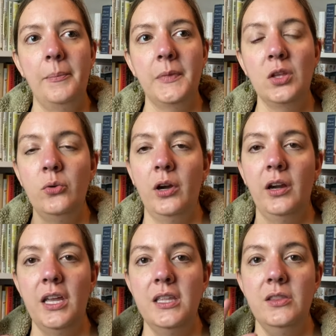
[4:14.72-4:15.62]
you are
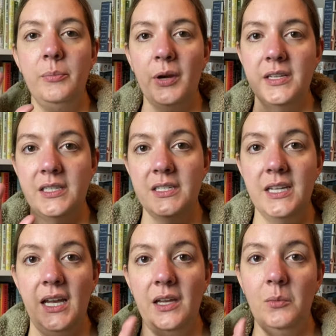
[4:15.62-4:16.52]
in the present
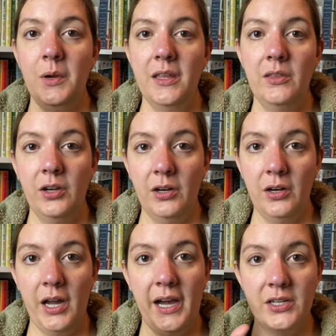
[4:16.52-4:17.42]
day with
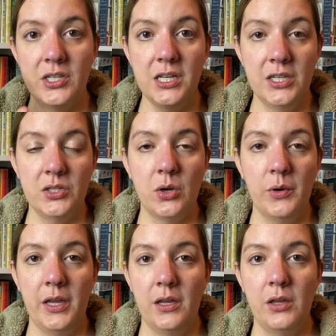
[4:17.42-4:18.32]
her as she is
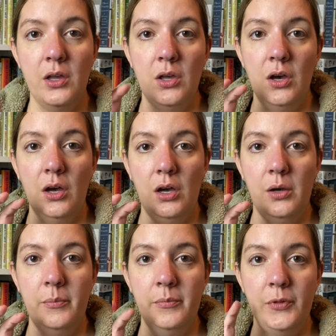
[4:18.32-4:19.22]
going
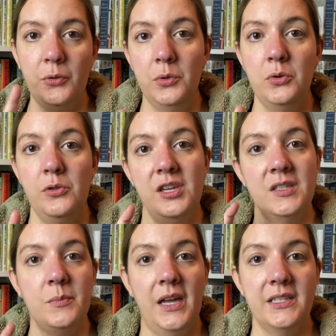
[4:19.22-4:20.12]
through
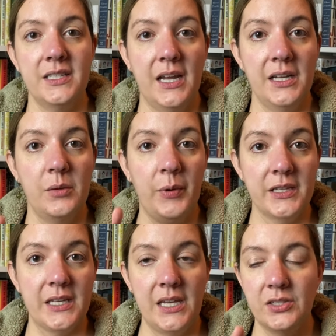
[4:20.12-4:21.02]
this metastatic
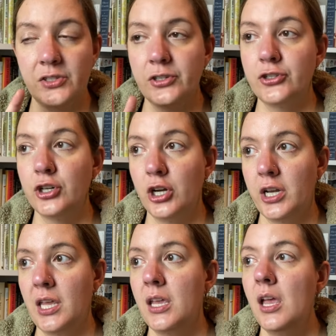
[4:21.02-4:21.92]
breast cancer
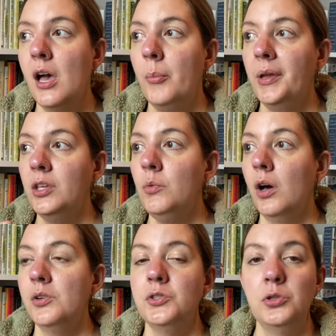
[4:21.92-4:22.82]
journey, but you
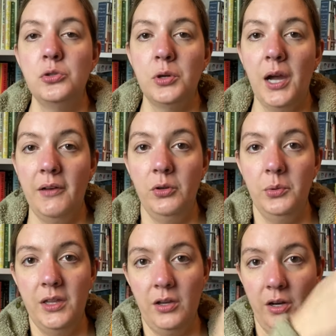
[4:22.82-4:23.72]
also travel
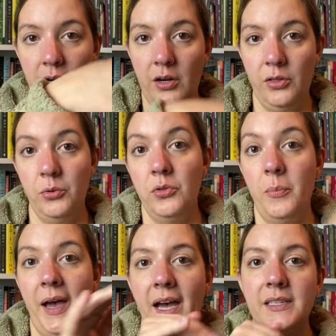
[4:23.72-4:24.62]
with her through the
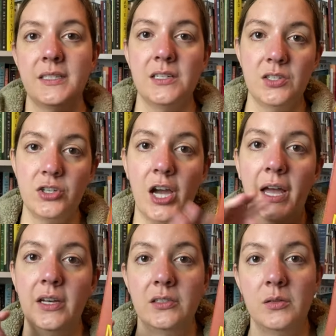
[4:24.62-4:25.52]
past as a
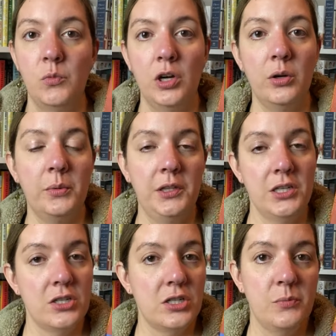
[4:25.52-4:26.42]
child and what her
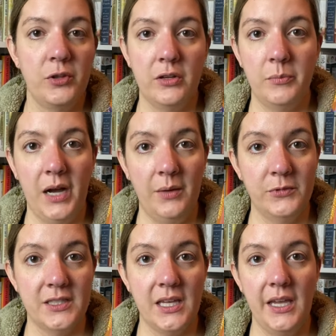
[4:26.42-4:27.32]
relationship with her mom
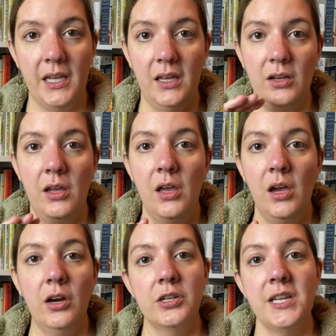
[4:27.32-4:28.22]
was like and
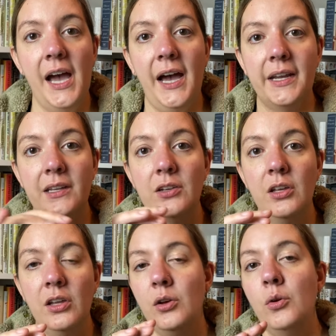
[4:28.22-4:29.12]
her dad and
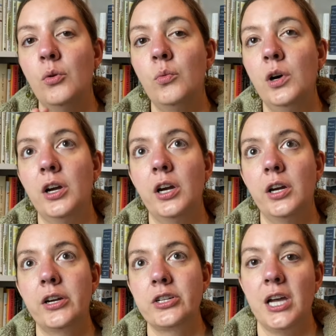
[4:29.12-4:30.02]
what
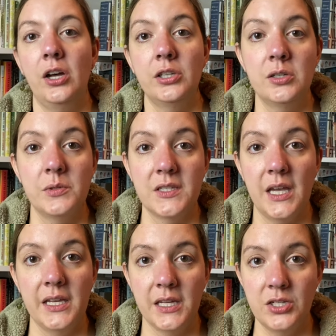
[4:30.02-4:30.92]
her childhood was
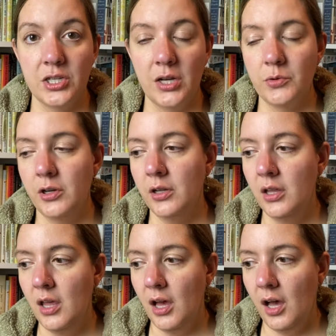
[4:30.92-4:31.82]
like in general.
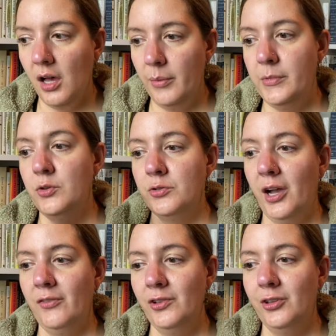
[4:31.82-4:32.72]
You
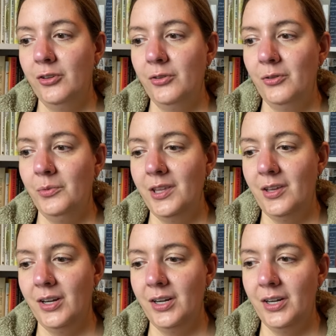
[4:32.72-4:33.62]
travel with
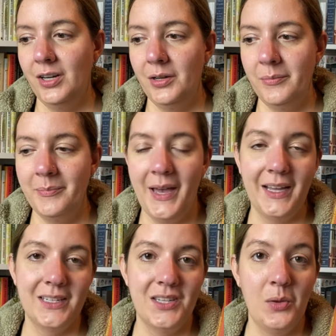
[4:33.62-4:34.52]
her
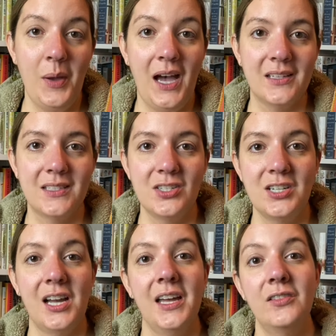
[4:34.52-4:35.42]
back into the past, so she
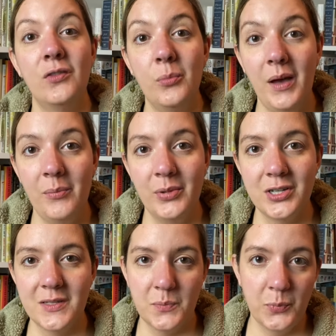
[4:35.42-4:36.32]
kind of
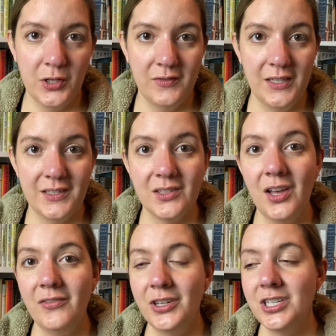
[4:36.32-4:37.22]
remembers previous
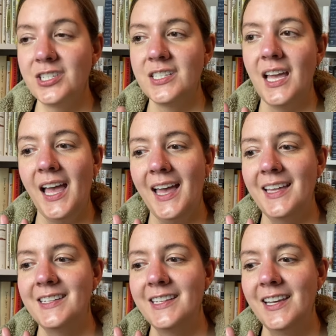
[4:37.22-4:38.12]
lovers
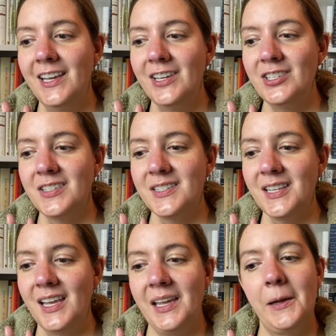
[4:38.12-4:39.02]
and just
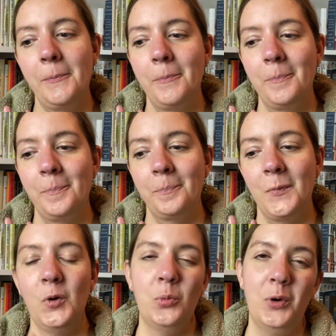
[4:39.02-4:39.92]
like,
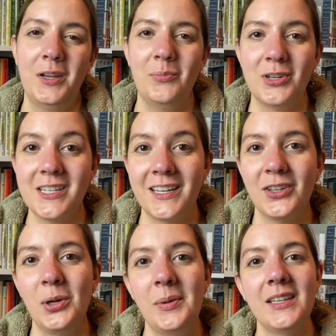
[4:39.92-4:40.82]
well, one in
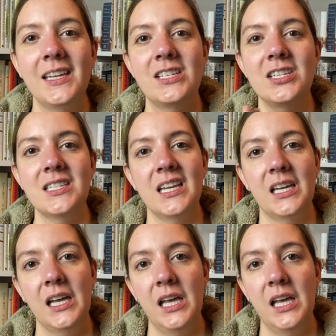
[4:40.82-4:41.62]
particular, but like just like